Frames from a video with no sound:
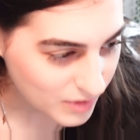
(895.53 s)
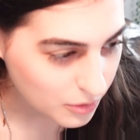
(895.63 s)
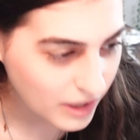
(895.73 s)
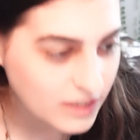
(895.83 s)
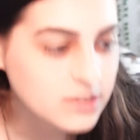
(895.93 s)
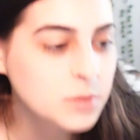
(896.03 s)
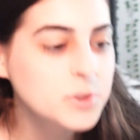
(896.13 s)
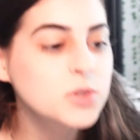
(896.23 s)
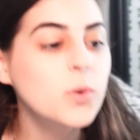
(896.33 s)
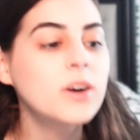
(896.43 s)
Okay,
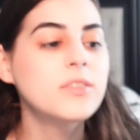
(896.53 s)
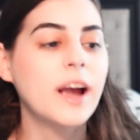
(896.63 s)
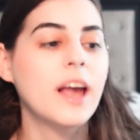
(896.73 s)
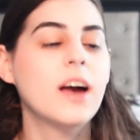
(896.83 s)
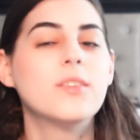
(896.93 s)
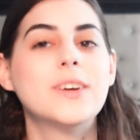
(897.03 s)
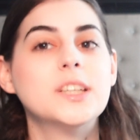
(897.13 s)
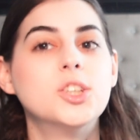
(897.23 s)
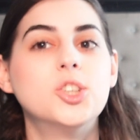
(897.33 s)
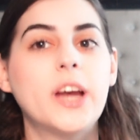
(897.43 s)
number 12, I
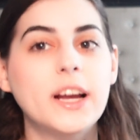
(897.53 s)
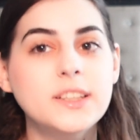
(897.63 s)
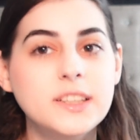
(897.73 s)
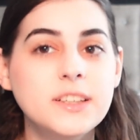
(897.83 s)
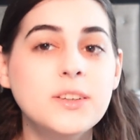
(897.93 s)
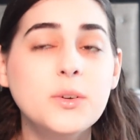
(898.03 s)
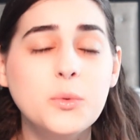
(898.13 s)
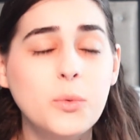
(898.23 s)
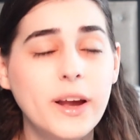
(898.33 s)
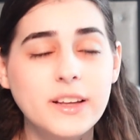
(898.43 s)
have Jackson
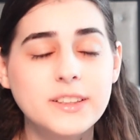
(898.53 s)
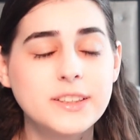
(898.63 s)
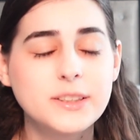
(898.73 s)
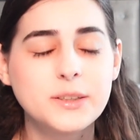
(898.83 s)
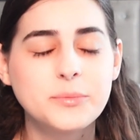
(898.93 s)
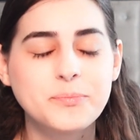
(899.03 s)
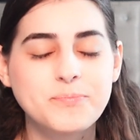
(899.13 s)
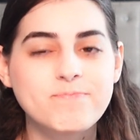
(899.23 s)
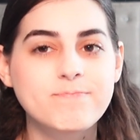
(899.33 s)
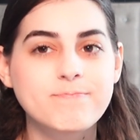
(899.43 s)
West,
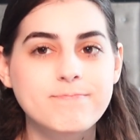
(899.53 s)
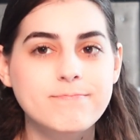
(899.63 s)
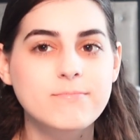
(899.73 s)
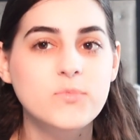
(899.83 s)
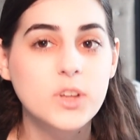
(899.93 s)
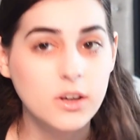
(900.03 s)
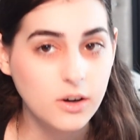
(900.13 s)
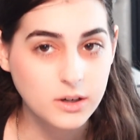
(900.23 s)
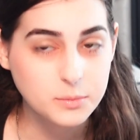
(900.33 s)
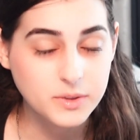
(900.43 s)

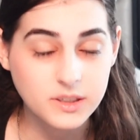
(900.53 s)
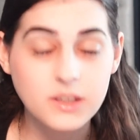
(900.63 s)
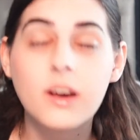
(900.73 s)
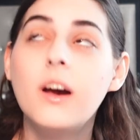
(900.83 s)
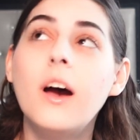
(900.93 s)
RIP.